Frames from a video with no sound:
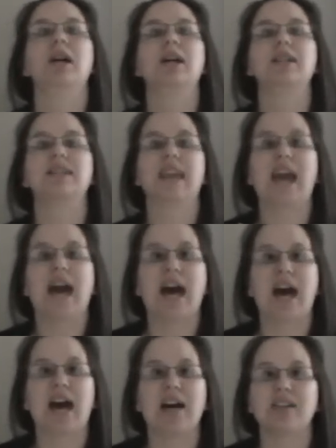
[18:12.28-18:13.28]
his
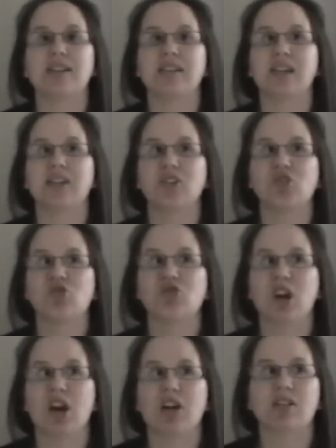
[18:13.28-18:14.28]
cars and his
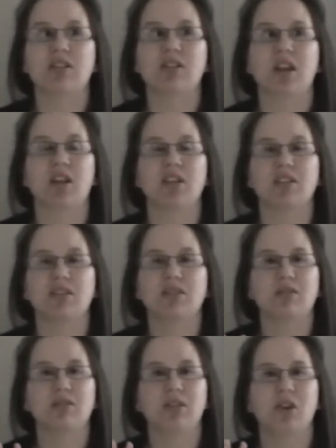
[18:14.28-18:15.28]
trucks and
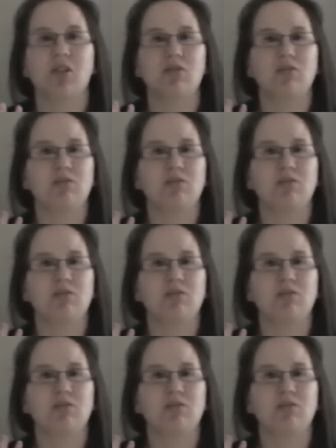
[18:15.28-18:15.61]
his, you know,